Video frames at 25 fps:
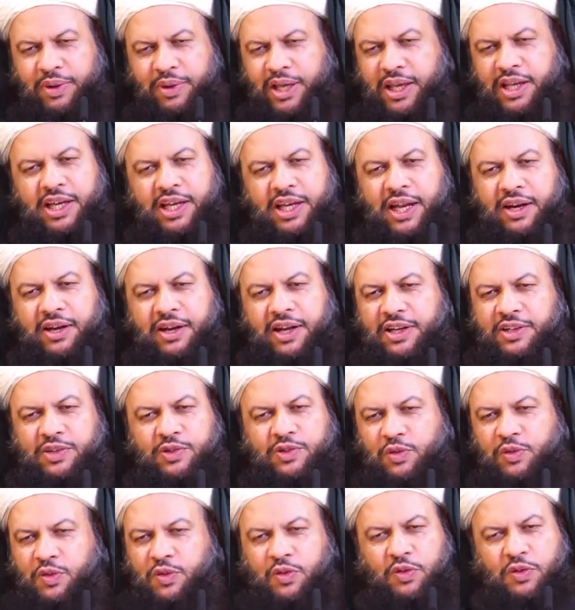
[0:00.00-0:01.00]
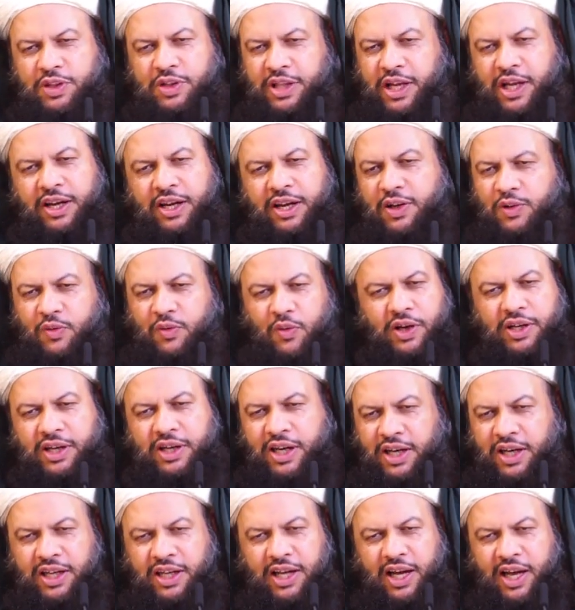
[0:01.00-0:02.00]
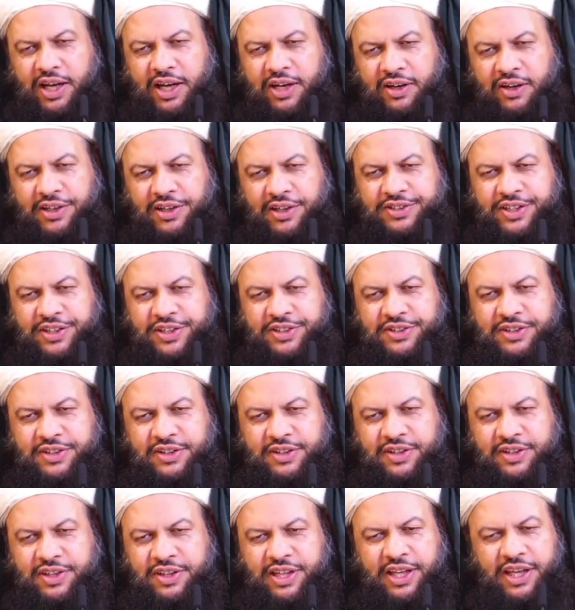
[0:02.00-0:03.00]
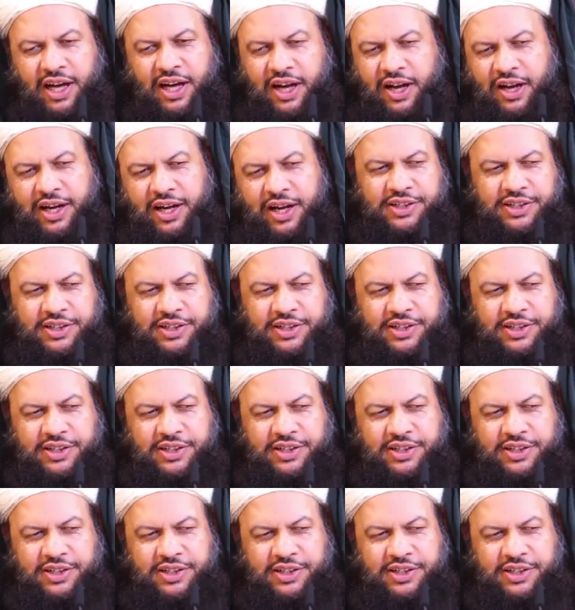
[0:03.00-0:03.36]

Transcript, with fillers: being can reach. You look, they are not going any higher as such. They are